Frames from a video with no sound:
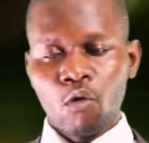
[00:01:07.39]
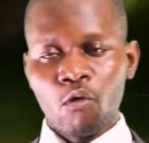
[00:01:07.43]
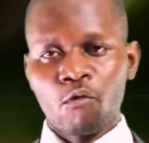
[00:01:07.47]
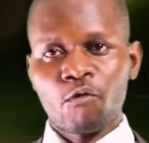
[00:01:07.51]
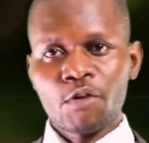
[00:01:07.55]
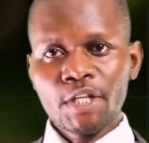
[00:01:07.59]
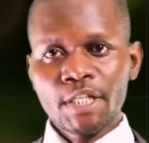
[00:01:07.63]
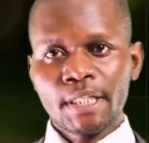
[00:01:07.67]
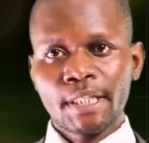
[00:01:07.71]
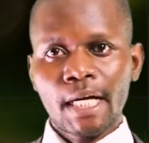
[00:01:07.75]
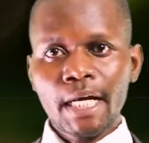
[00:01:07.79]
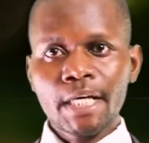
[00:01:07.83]

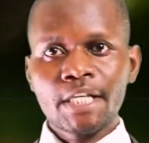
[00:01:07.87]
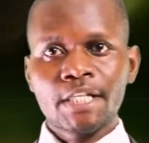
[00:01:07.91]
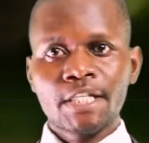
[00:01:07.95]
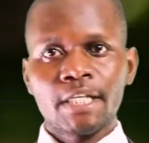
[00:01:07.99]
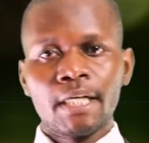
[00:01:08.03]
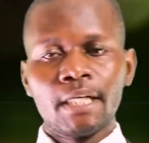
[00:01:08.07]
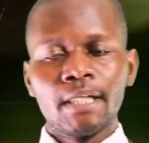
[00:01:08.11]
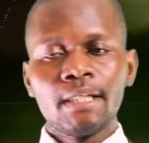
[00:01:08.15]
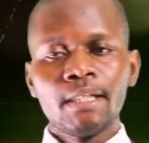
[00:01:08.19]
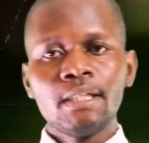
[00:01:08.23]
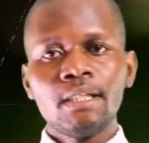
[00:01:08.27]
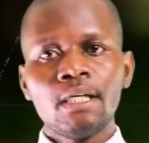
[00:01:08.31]
of
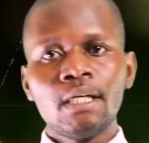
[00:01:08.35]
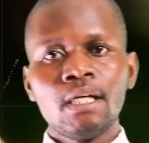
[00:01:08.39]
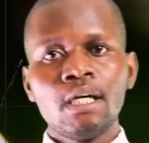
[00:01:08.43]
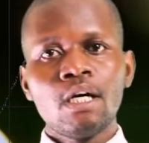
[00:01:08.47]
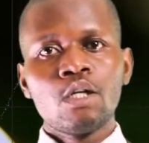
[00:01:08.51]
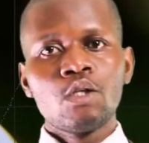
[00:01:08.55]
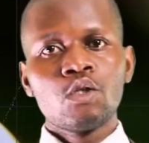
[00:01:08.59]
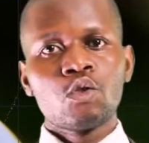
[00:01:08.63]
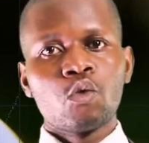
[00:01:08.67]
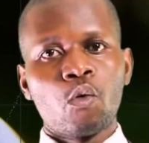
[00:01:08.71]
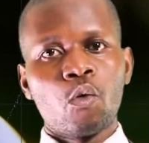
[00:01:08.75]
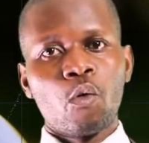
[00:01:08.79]
resurrection
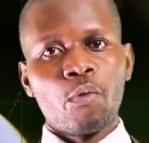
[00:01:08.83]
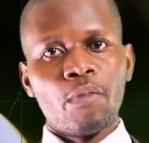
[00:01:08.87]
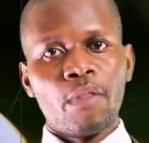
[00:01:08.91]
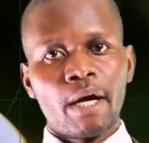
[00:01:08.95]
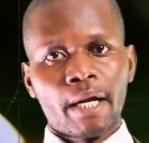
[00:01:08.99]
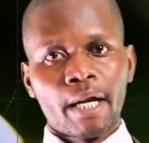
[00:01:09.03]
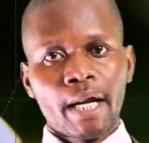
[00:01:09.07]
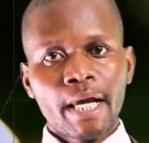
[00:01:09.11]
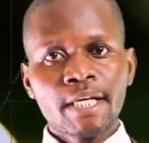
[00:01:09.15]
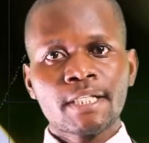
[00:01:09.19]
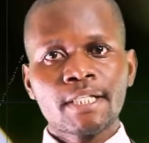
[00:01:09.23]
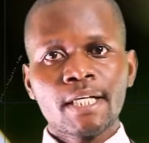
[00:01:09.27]
to
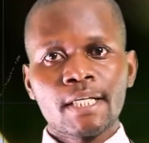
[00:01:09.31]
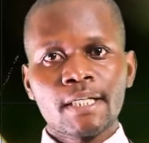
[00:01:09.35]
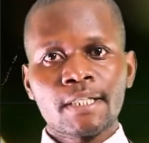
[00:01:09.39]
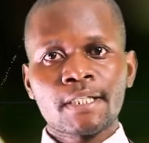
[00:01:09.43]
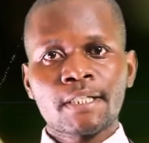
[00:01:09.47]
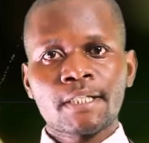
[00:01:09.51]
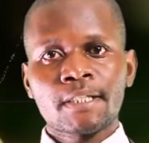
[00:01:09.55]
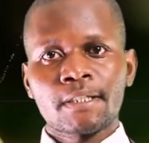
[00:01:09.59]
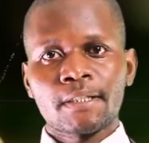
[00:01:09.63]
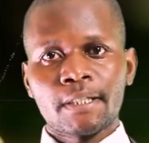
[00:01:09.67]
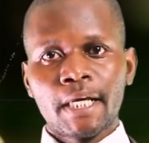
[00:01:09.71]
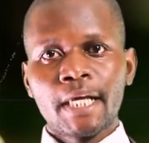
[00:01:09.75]
the
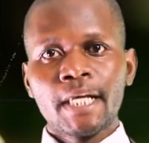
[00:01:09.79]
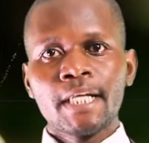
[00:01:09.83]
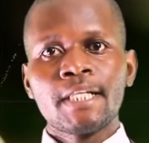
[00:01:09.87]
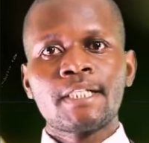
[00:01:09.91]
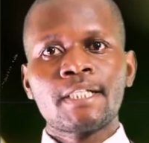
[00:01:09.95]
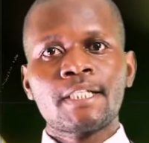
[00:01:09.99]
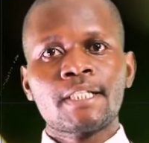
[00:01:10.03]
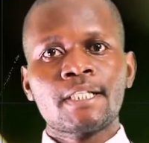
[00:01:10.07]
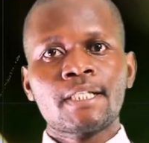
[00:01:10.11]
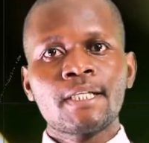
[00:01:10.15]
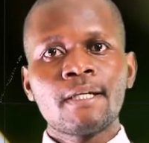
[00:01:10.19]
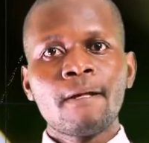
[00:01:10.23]
righteous
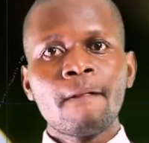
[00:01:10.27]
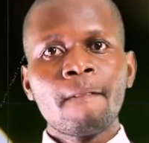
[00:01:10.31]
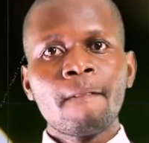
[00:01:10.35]
dead,